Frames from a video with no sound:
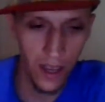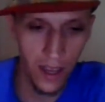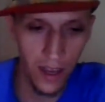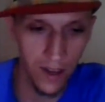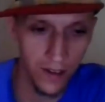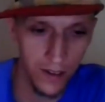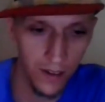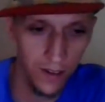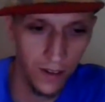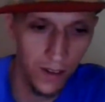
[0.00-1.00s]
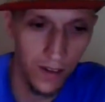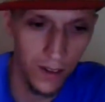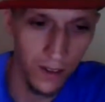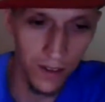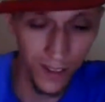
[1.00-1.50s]
And
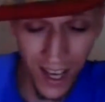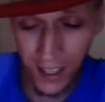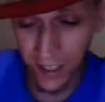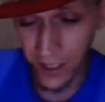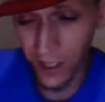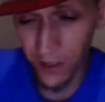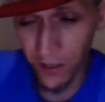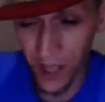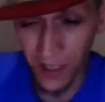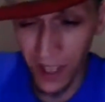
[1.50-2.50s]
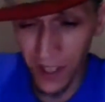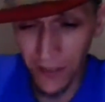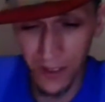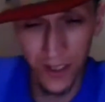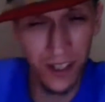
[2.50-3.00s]
the last year of my
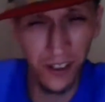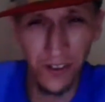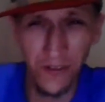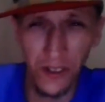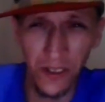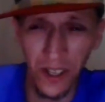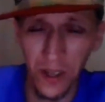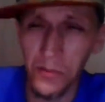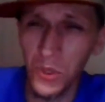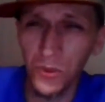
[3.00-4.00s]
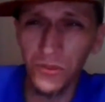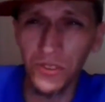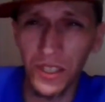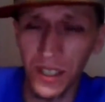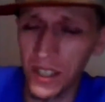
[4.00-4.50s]
life has actually felt like a
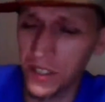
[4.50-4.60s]
movie.